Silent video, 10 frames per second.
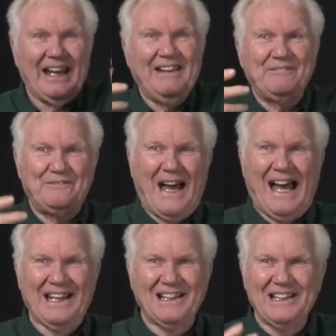And
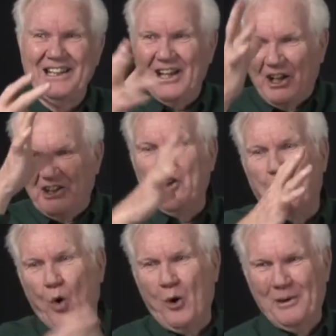finally, the
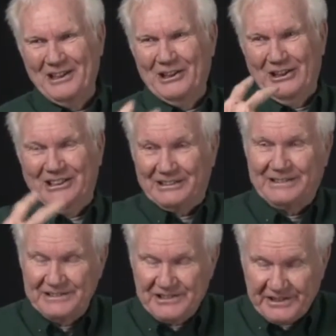woman
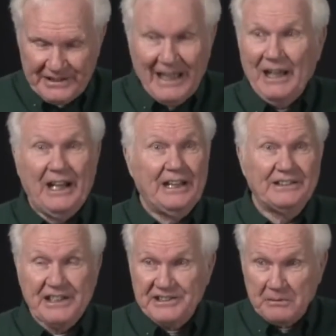looked and she,
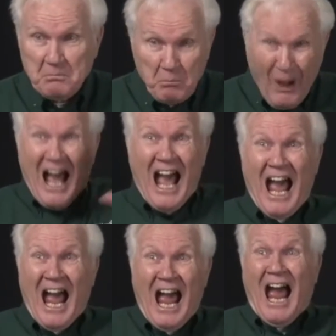she said,
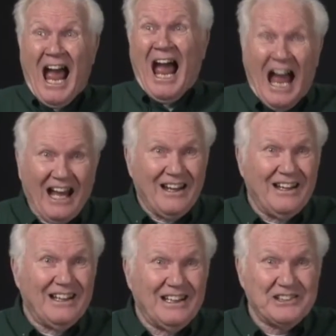Bah!
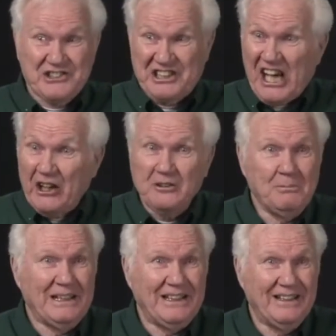Scared
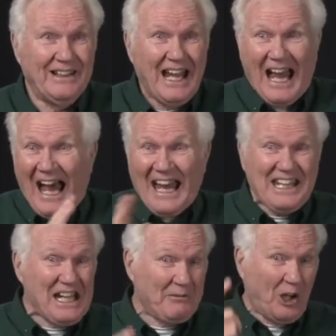me. I
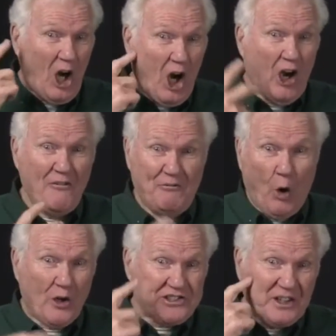never heard
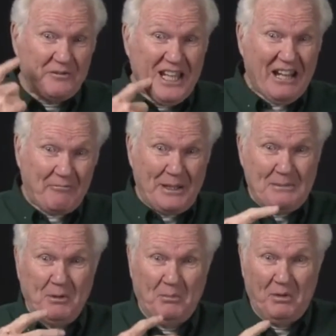voice of deaf
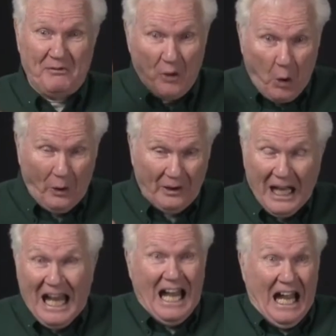people before.
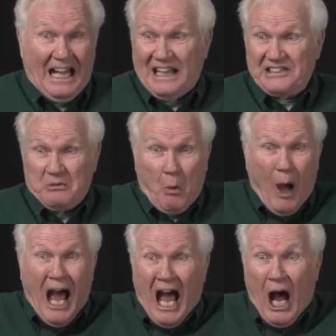And I said,
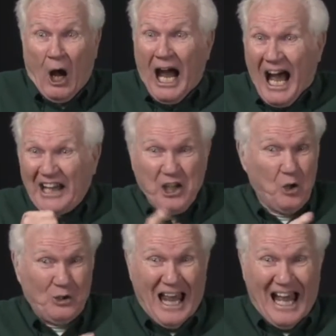Wow, I
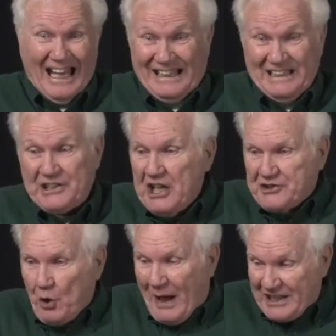don't like this.
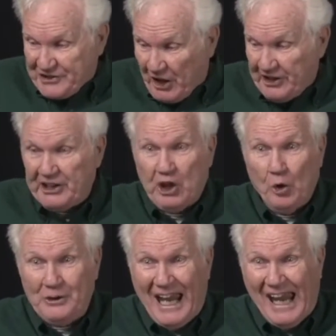So I started to
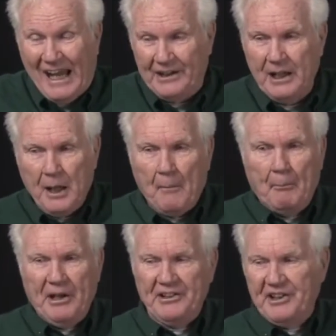go down,
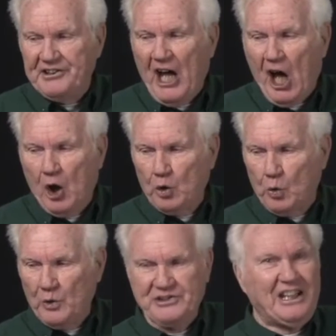but the dog
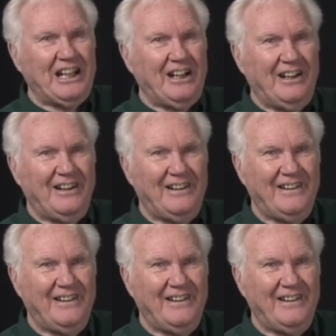was there.